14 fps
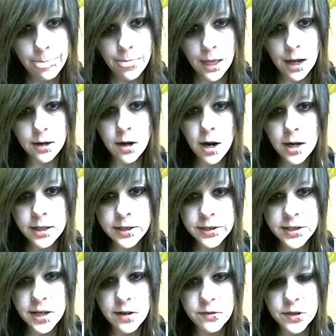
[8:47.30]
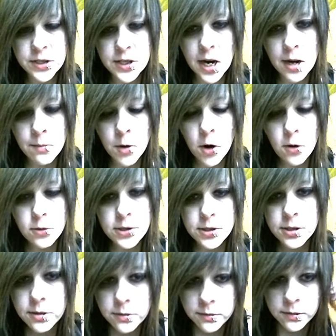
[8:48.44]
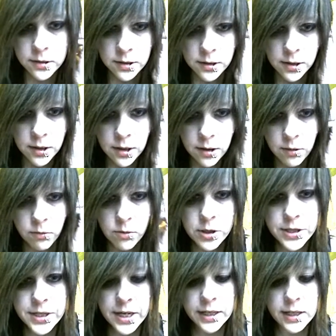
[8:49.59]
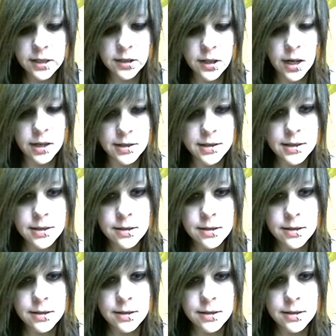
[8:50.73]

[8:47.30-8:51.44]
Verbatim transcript: And I can save the Deimos? Ridiculous.